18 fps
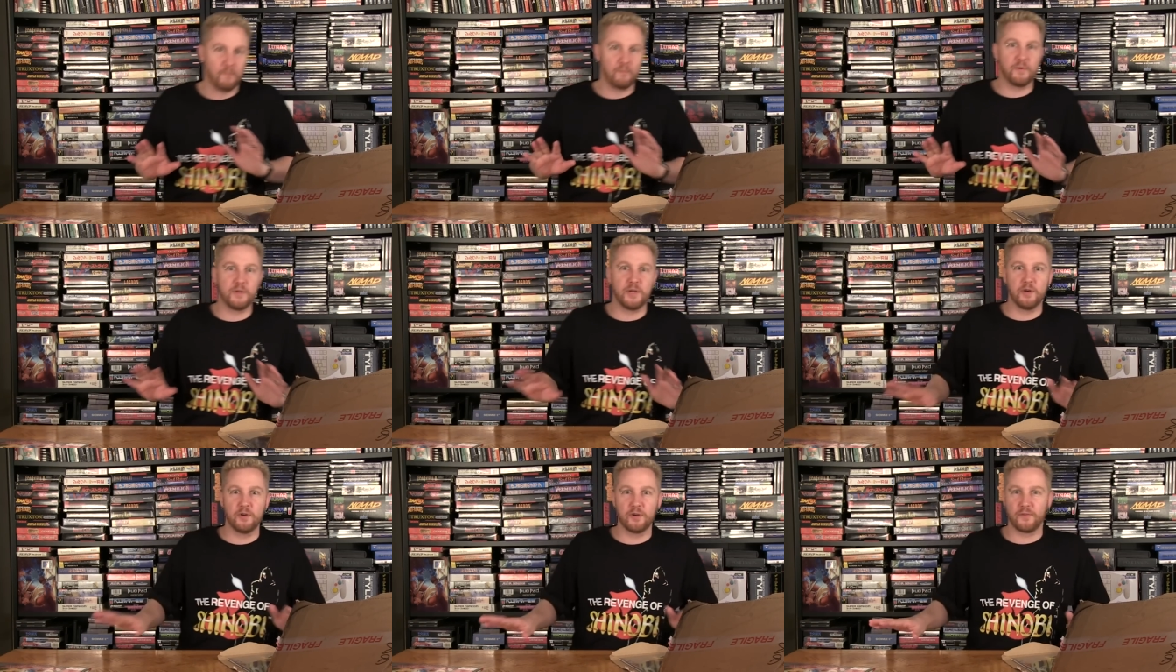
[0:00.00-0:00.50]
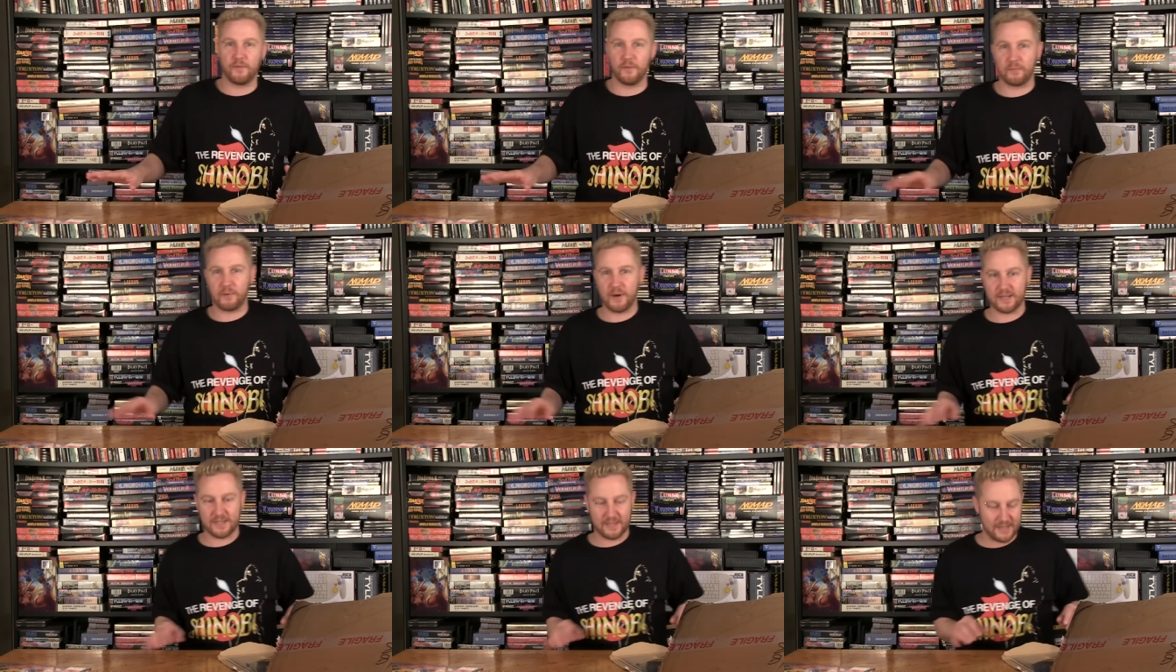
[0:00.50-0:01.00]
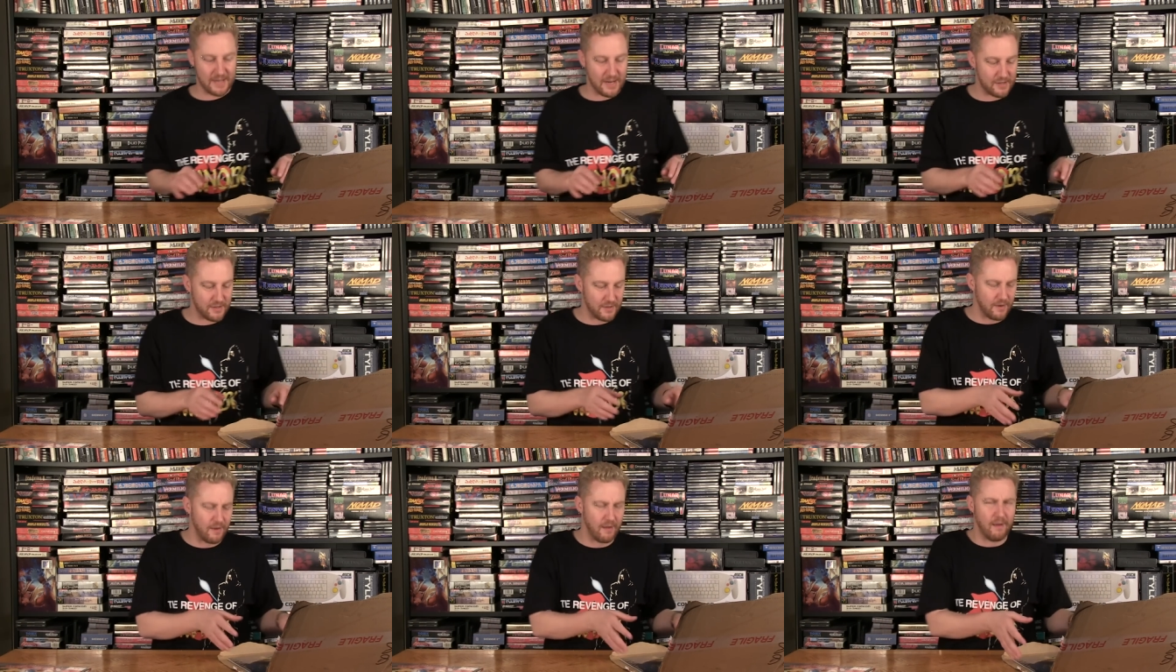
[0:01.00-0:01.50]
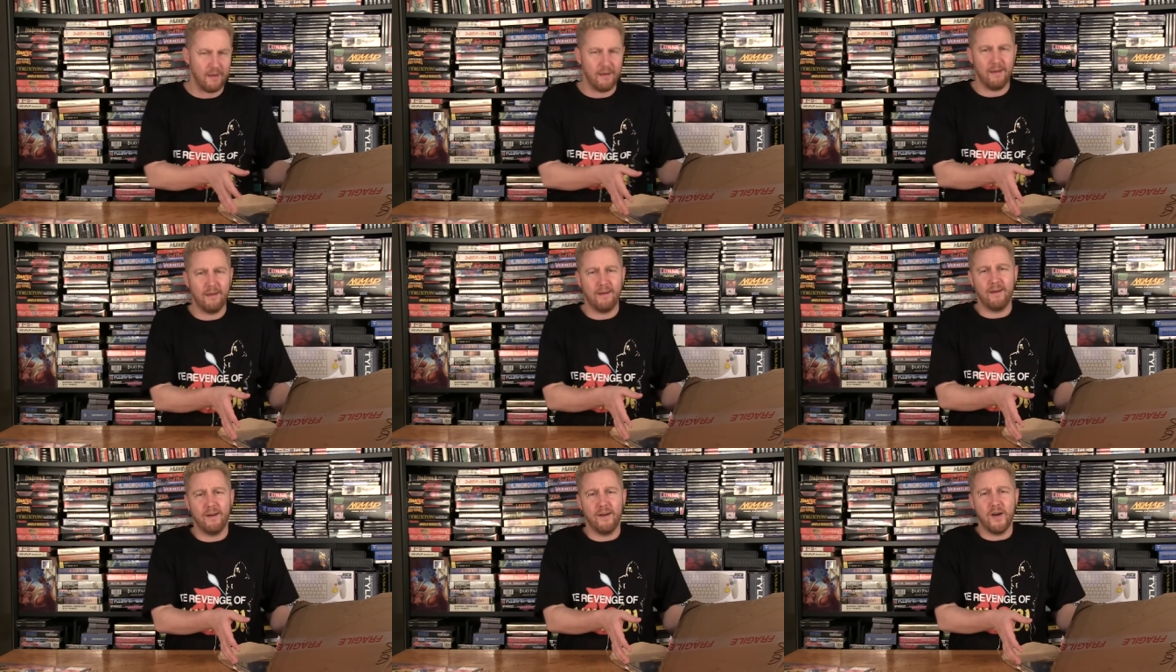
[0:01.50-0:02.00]
Beautiful presentation.
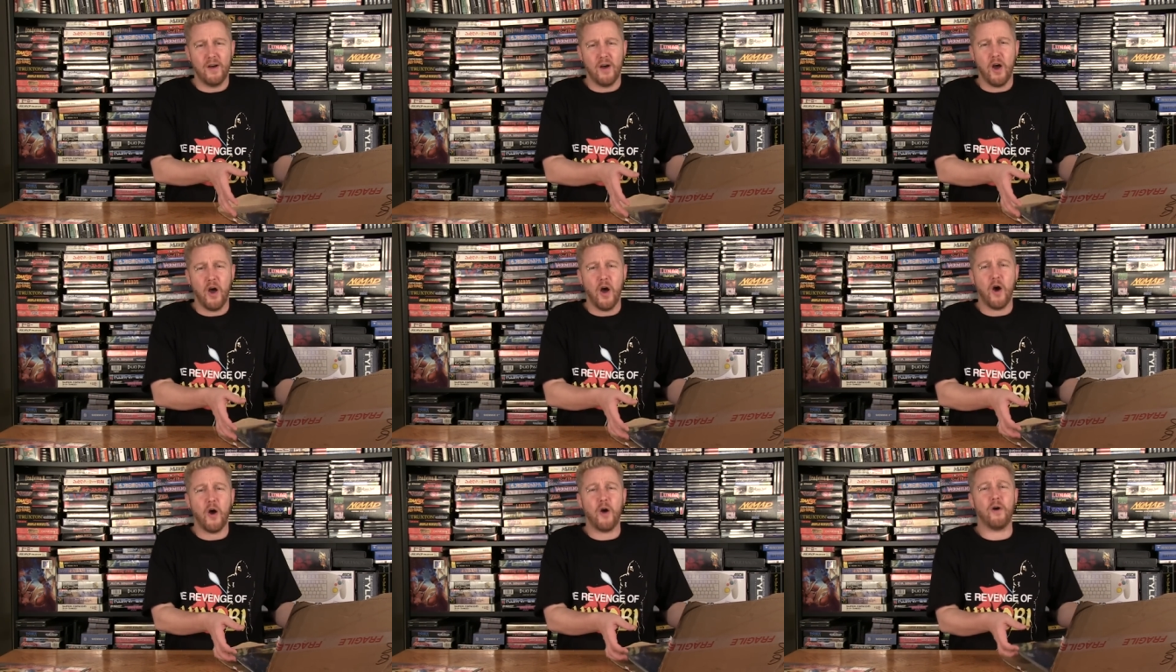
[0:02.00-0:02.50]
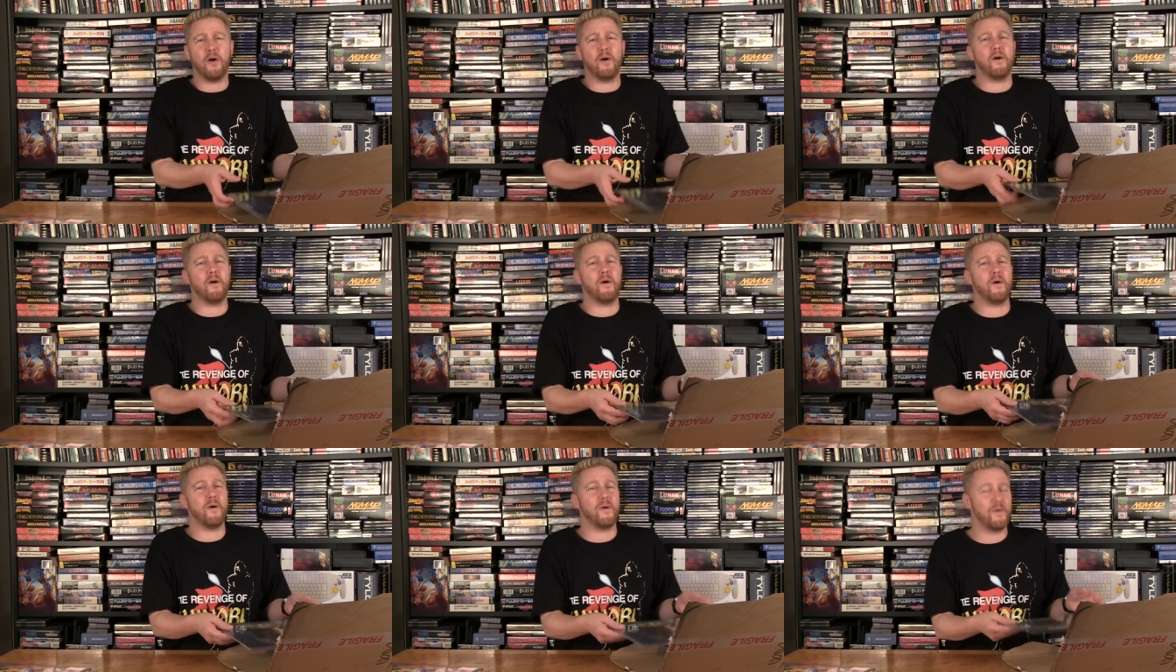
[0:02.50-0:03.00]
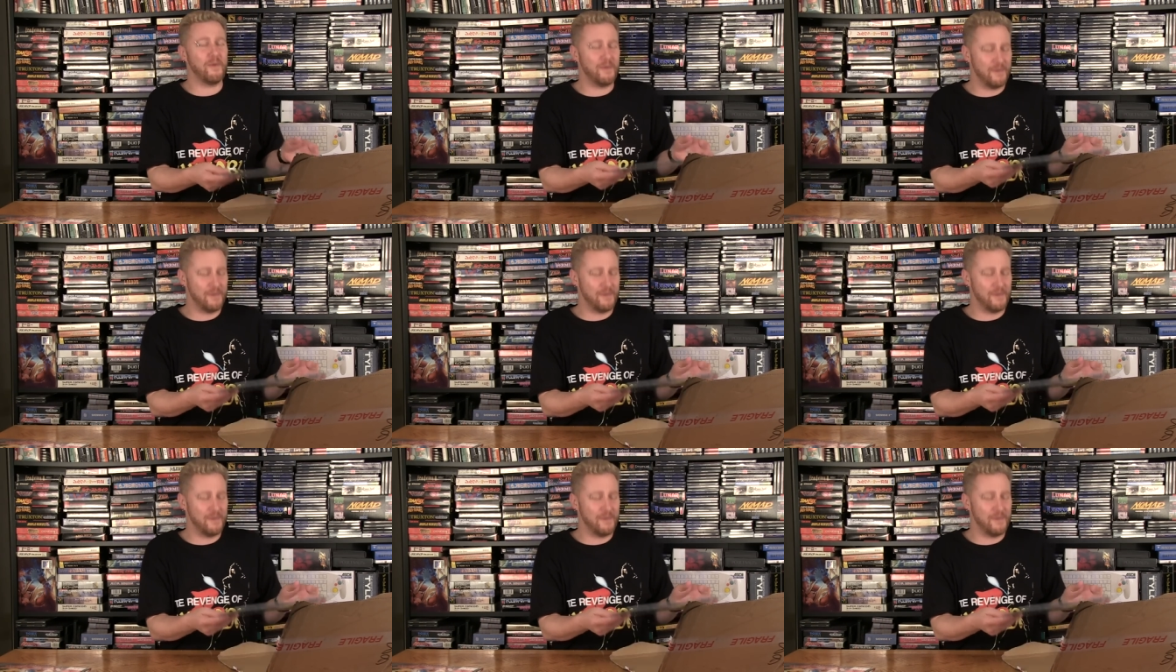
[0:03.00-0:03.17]
Oh,